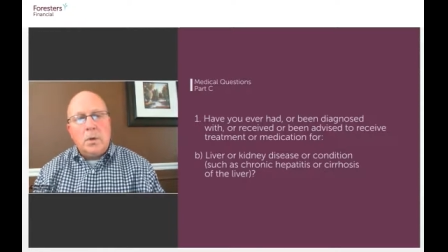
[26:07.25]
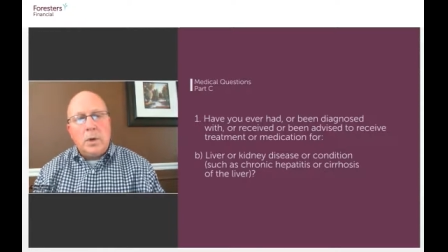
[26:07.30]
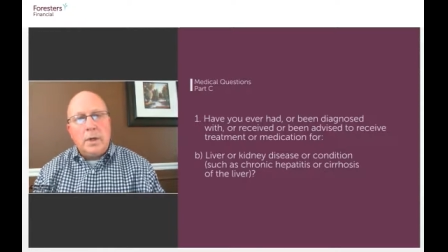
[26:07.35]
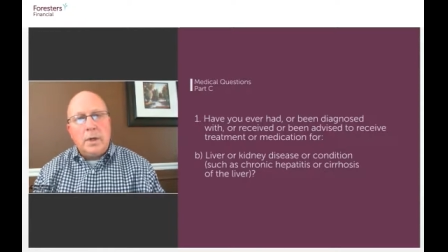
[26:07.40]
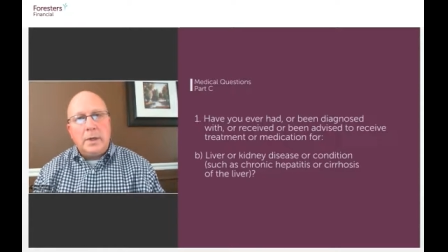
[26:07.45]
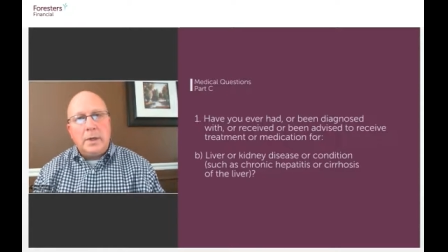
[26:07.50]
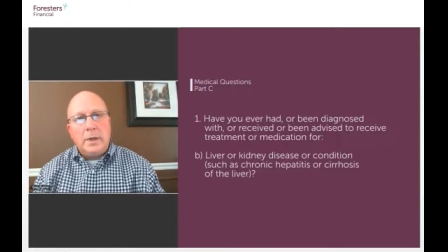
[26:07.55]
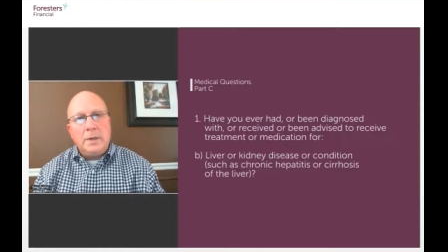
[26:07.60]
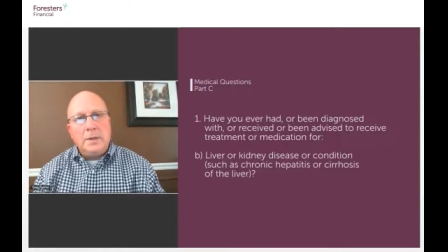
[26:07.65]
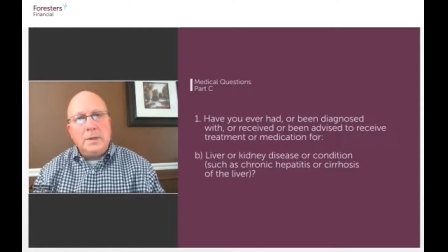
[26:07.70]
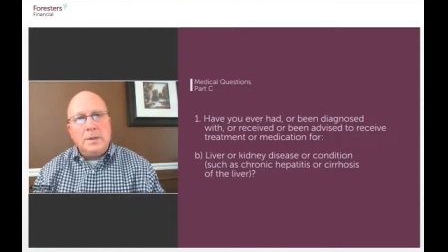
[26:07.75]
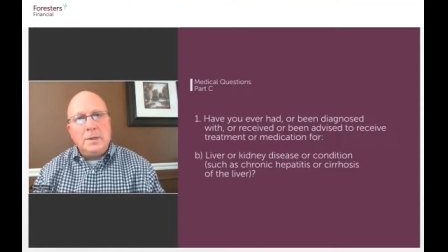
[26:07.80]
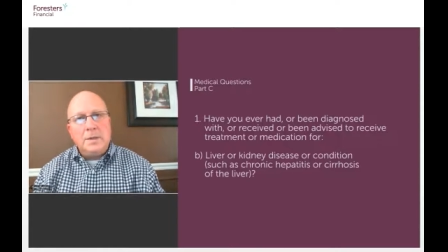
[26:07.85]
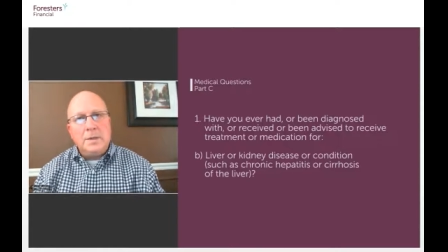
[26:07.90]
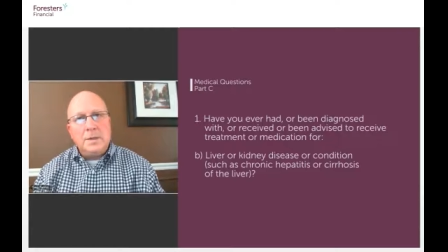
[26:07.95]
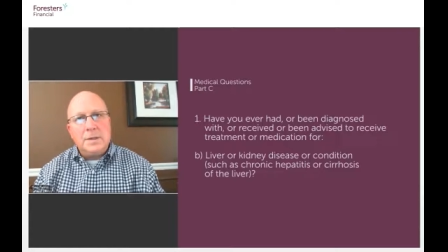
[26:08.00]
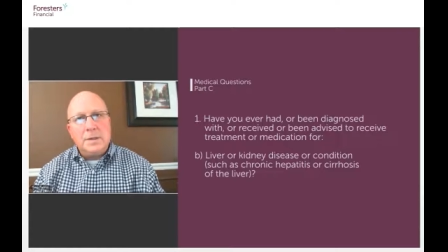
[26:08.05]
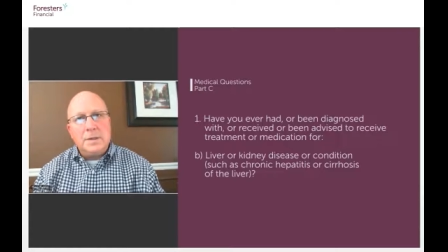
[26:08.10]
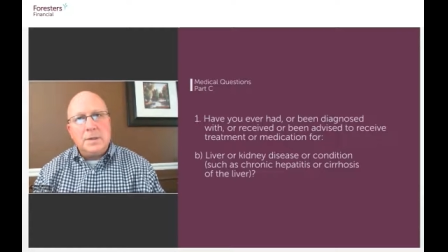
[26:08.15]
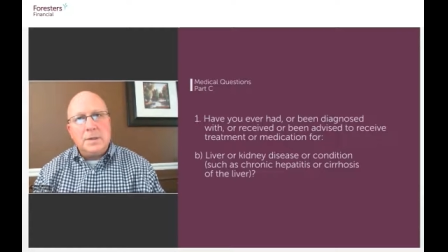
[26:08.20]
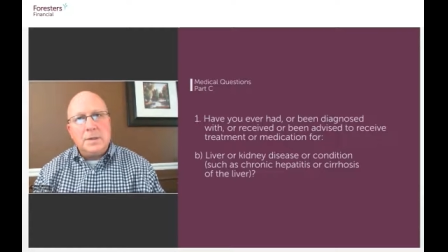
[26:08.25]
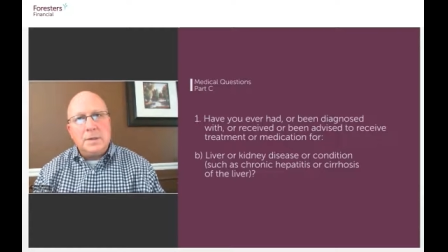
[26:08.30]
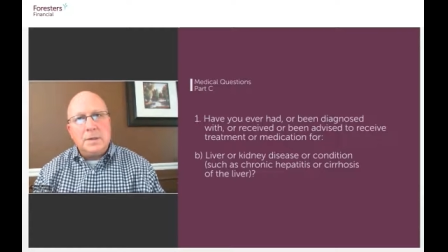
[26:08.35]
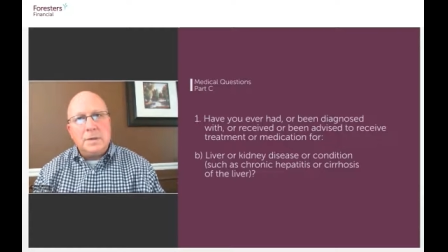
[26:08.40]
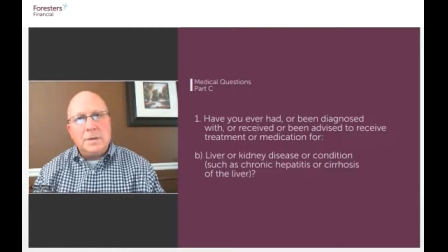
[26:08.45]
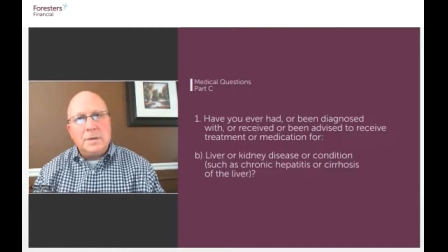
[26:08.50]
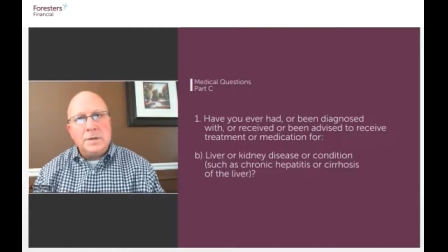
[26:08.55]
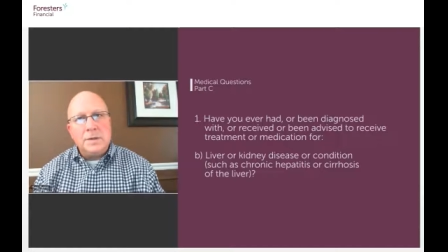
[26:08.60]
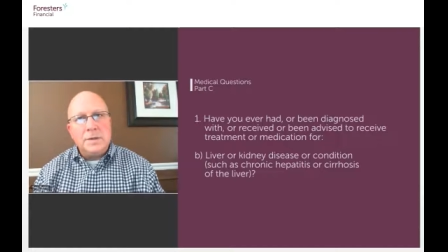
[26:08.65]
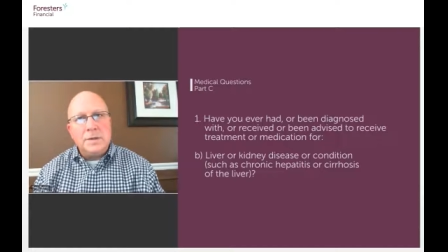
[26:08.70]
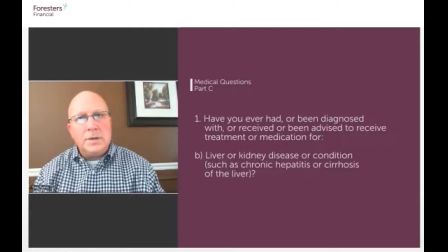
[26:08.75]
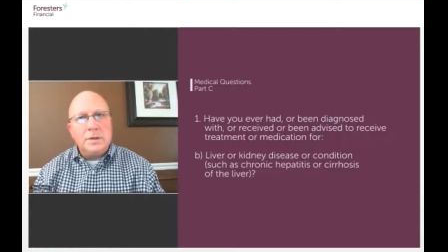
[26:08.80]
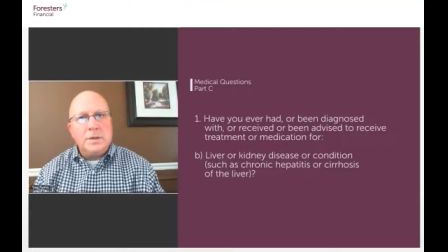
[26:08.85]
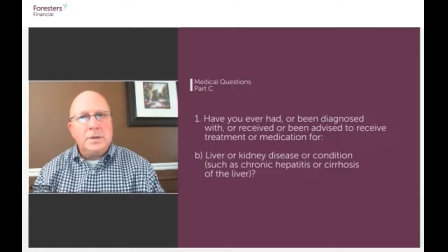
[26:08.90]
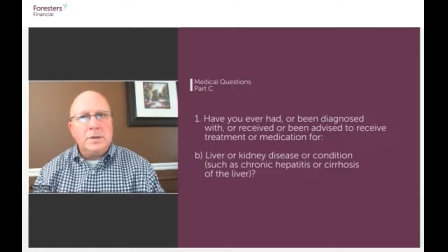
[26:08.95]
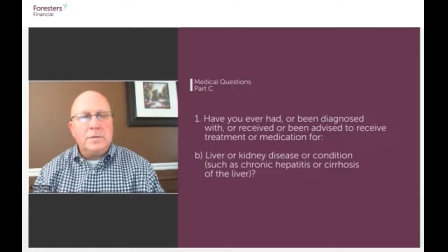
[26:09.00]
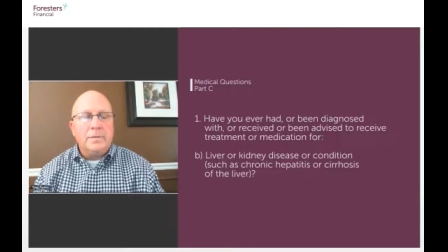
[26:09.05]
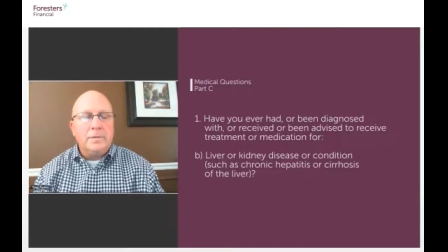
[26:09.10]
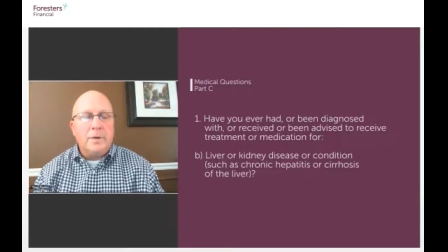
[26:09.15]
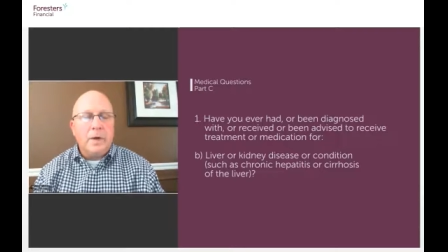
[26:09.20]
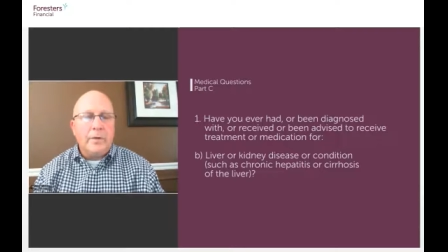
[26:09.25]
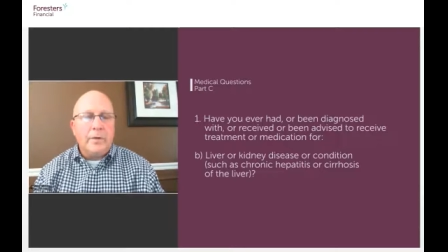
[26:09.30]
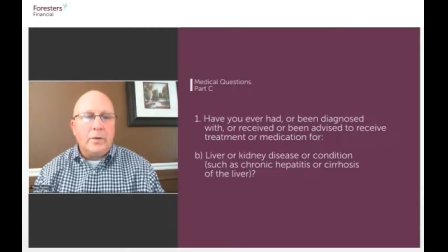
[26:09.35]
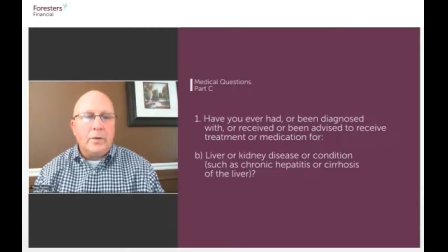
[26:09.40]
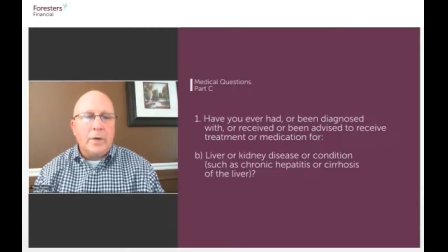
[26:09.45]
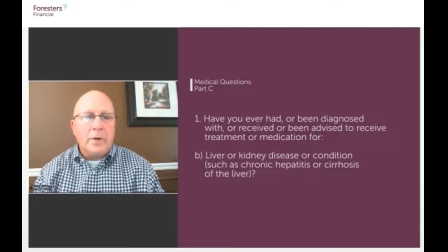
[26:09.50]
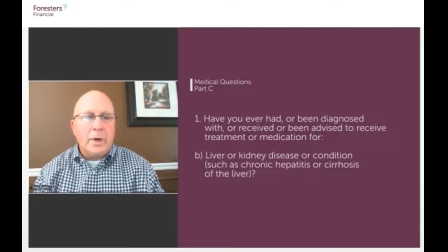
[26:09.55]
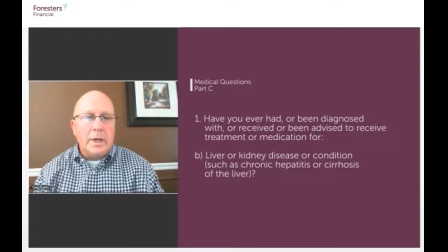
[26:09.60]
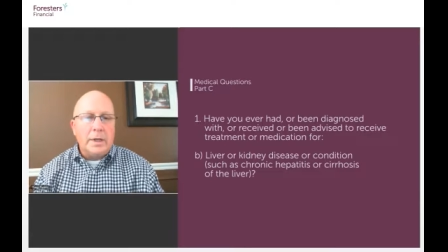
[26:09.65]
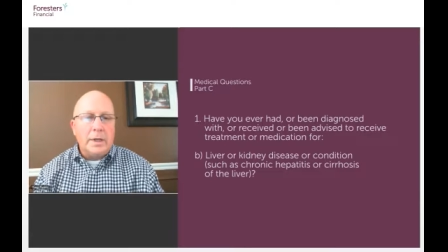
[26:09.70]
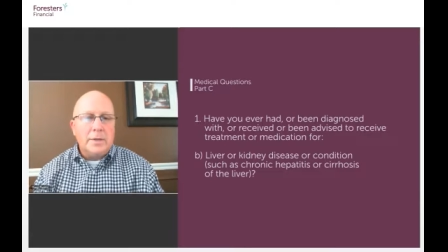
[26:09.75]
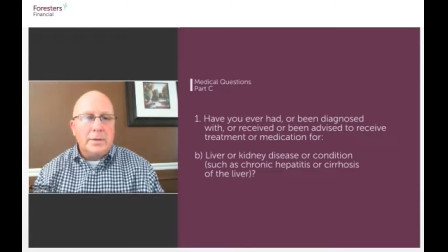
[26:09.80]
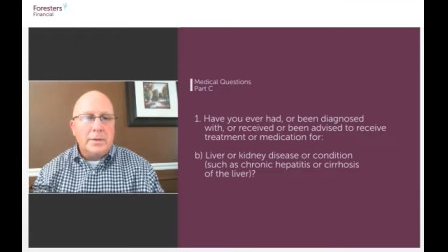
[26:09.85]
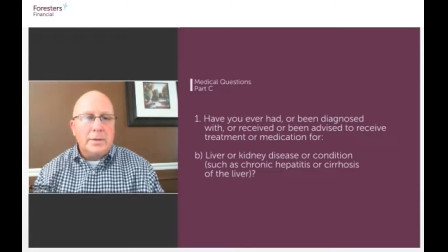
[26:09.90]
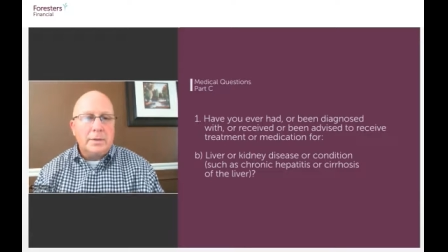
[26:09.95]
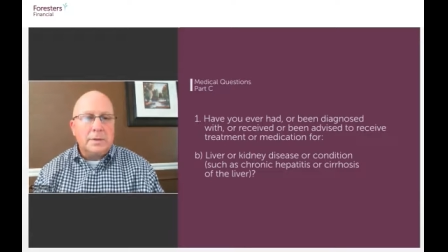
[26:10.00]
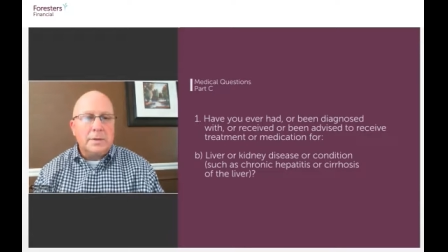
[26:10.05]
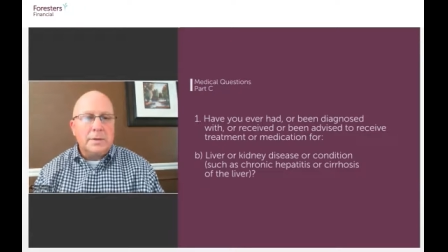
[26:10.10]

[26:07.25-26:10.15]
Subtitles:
chronic kidney disease is staged at 5 grades.